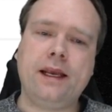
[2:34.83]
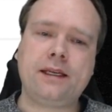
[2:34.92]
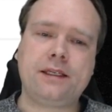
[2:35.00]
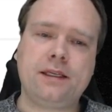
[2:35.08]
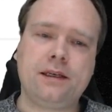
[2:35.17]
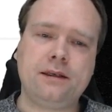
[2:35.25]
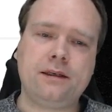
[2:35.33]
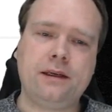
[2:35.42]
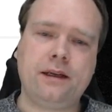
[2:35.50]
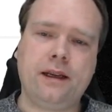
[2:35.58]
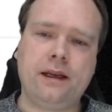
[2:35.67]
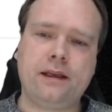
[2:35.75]
Jackson
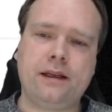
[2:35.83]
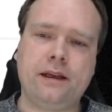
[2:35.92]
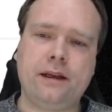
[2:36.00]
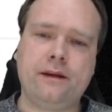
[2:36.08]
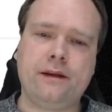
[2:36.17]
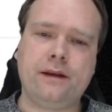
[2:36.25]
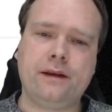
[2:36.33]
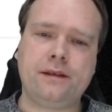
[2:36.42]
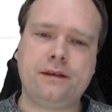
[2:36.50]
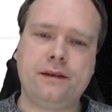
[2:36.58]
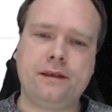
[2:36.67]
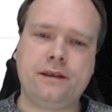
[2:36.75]
and
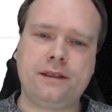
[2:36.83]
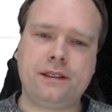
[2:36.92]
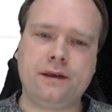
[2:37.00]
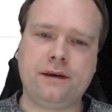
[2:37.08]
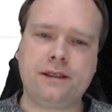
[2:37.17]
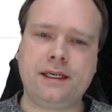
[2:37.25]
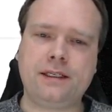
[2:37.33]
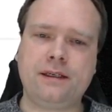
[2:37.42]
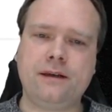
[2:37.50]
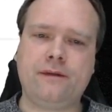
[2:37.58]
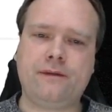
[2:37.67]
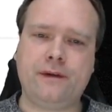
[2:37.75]
the
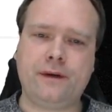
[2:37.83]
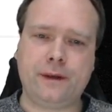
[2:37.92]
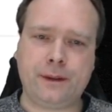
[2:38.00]
serialization of